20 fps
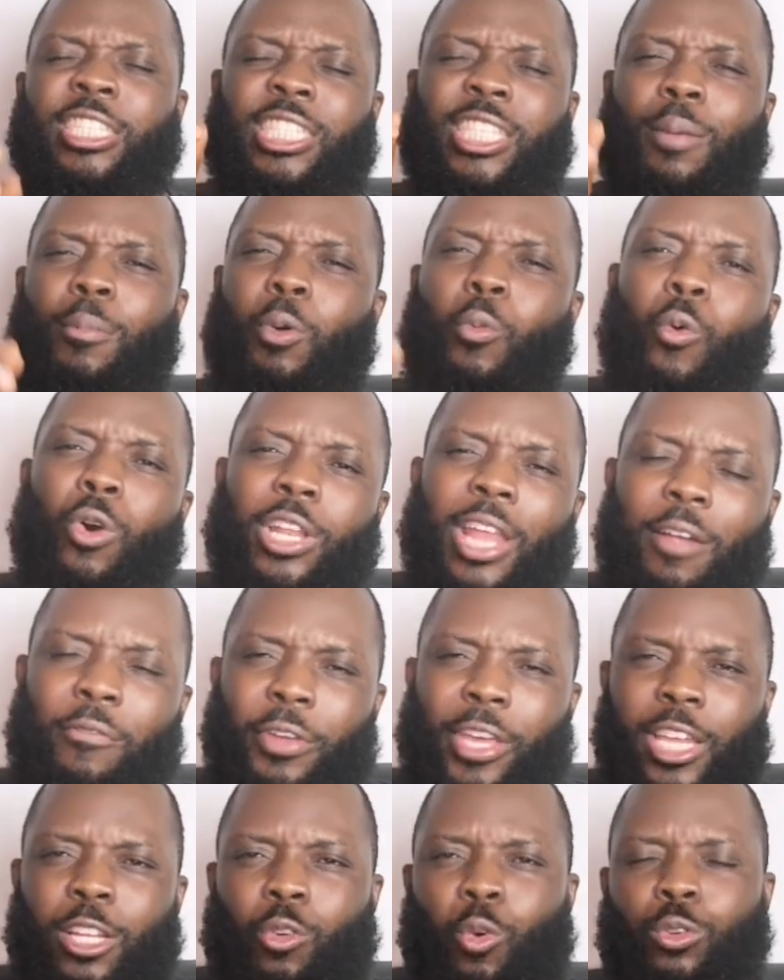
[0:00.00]
Tell me what
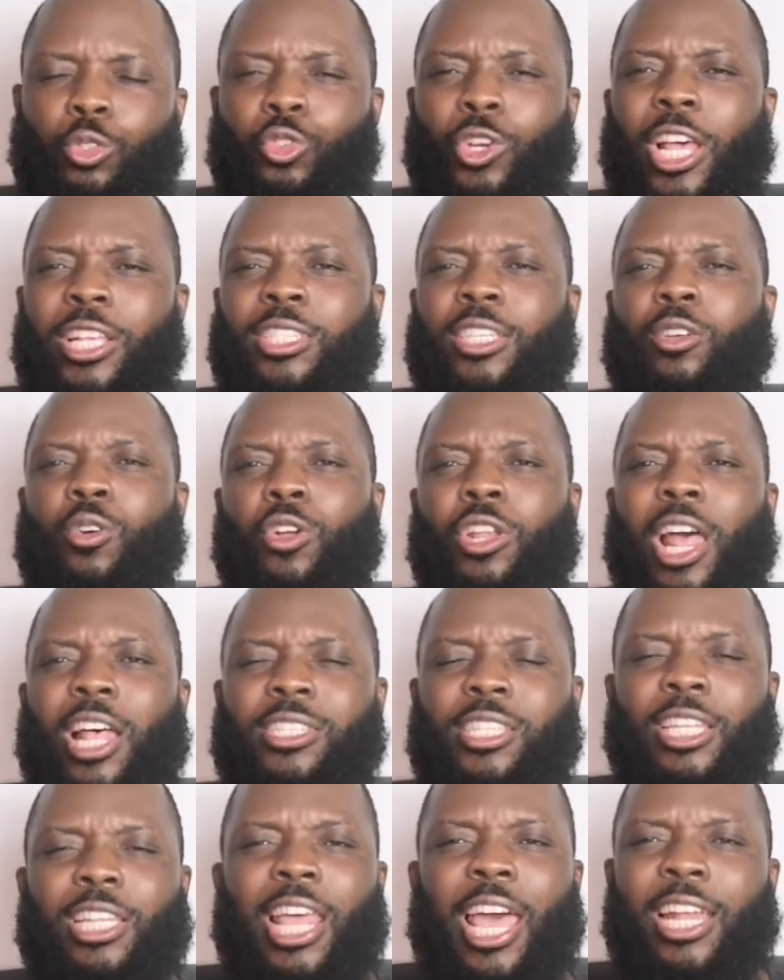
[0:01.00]
African country
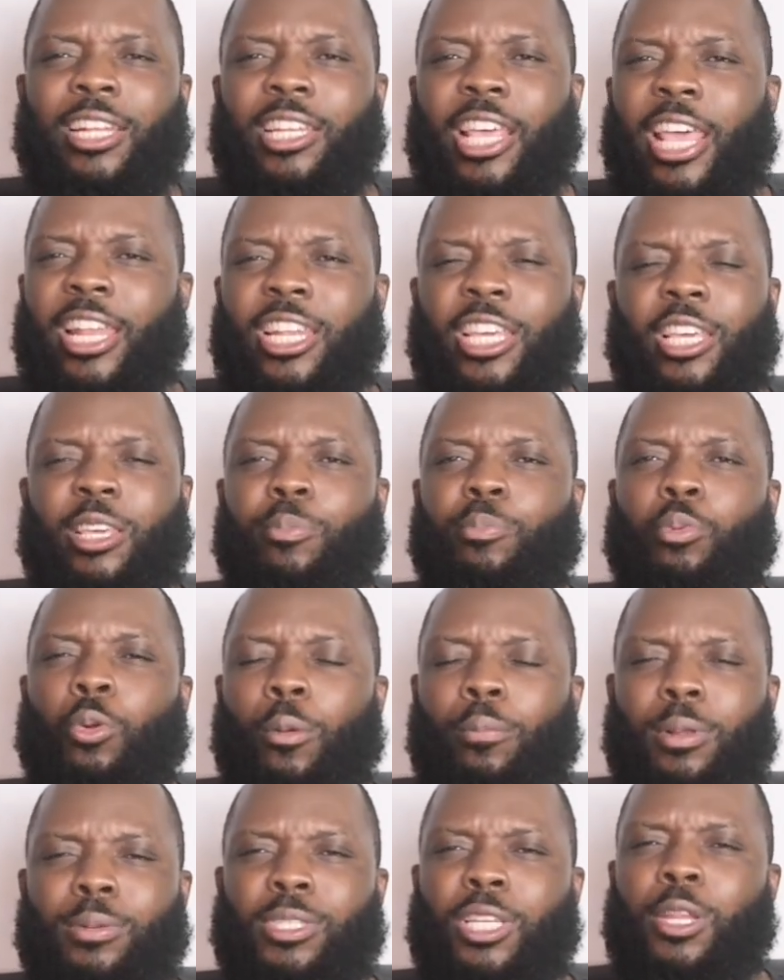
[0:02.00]
hasn't had any
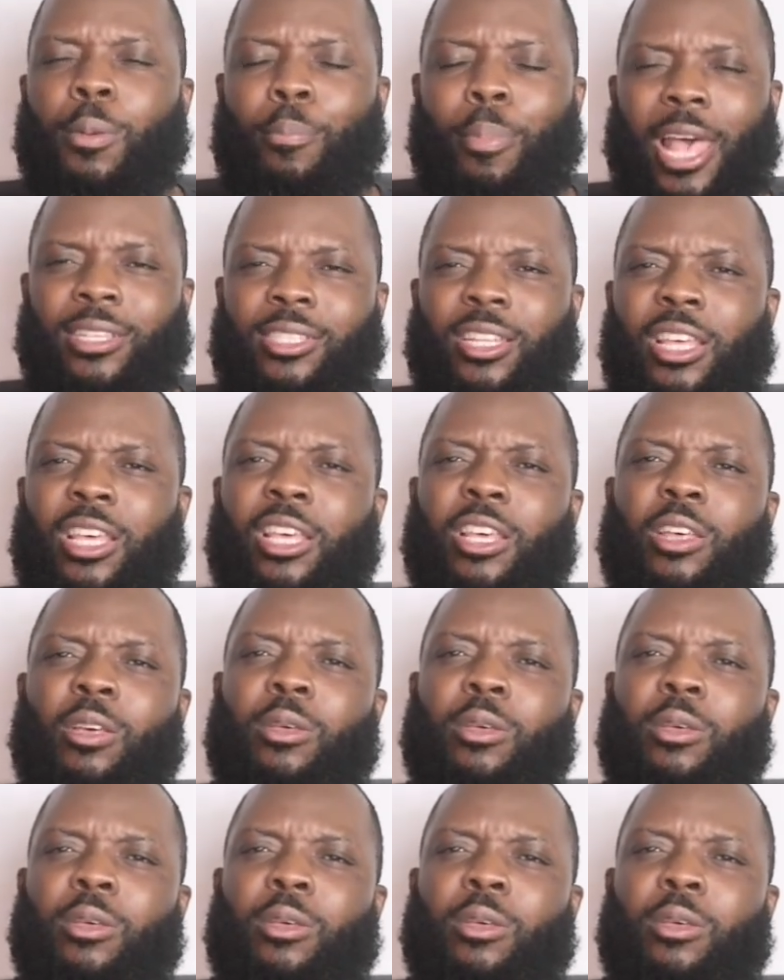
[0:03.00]
problems in the past.